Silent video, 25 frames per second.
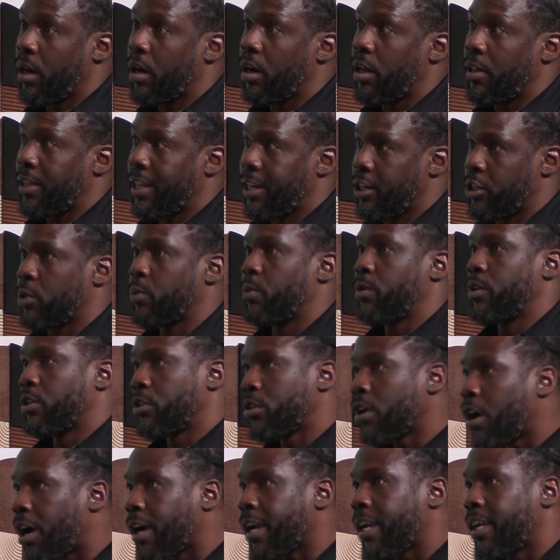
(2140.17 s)
on there. So when you're
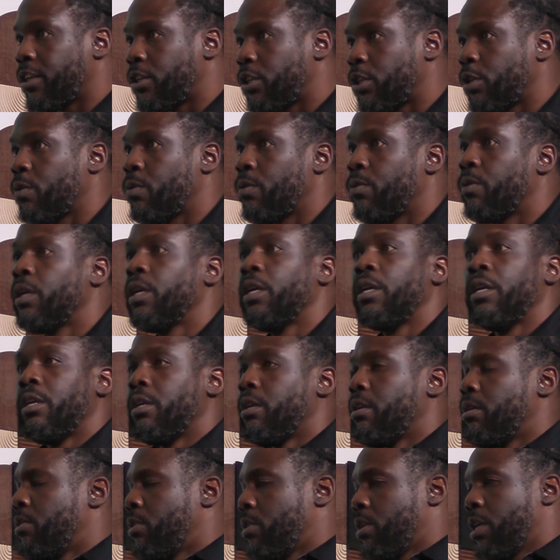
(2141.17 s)
talking to,
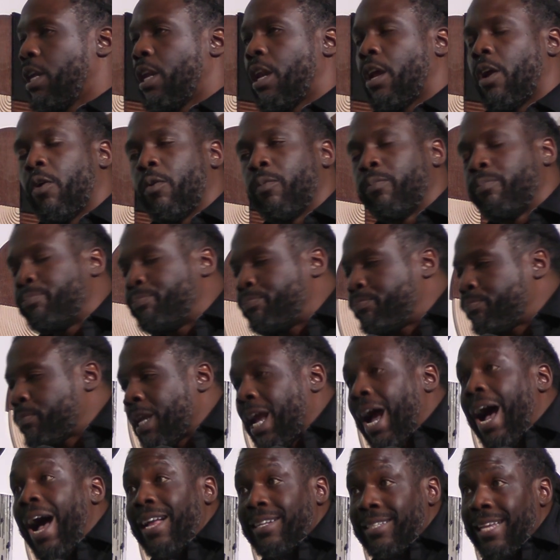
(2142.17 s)

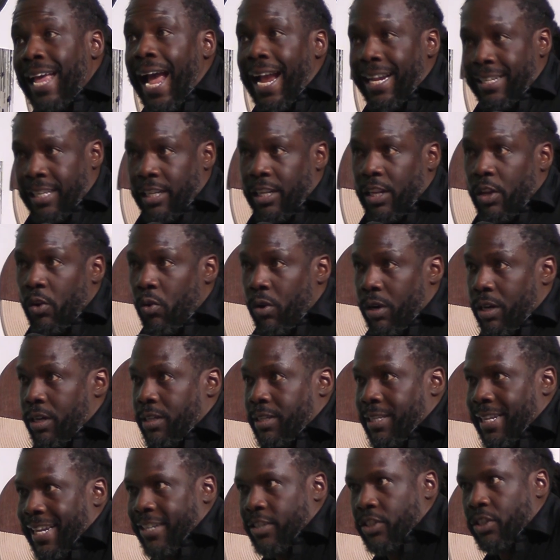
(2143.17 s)
contacts in the
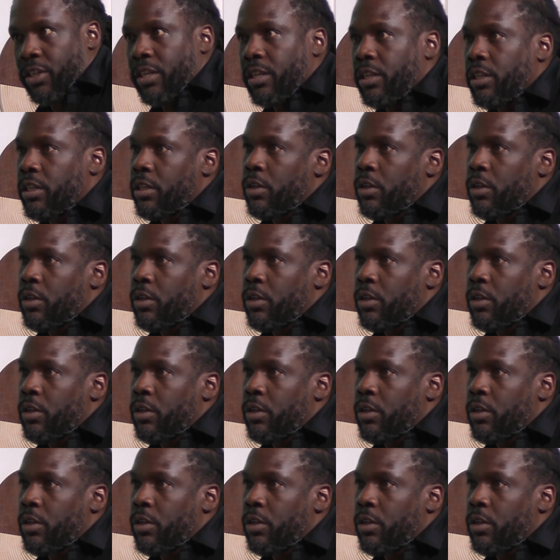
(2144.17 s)
organization,